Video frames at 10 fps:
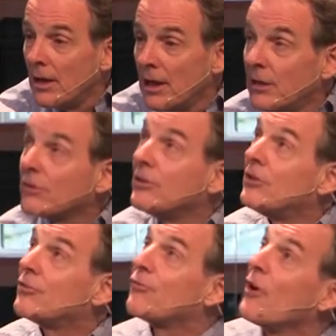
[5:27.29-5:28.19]
He looked at
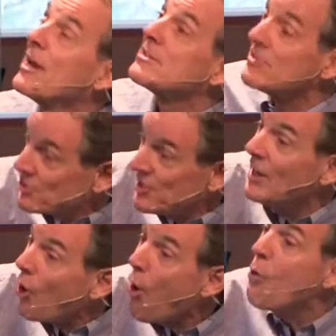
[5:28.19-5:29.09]
his friends and they're
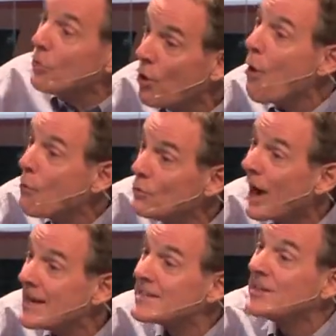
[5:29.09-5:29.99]
saying, Go, go,
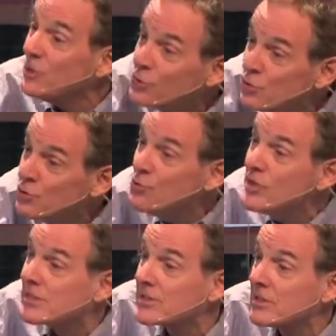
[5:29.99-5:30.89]
Isaac, you can do
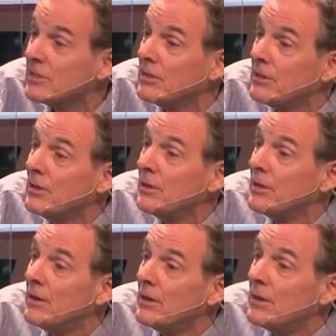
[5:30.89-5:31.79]
this.
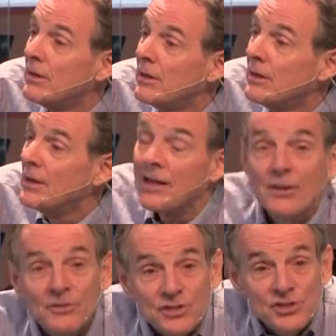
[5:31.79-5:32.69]
He
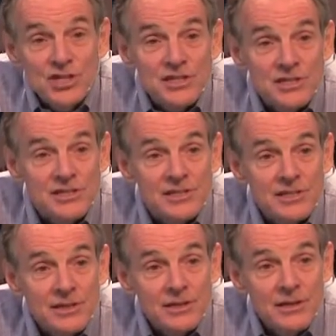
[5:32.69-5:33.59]
looked at Jesus.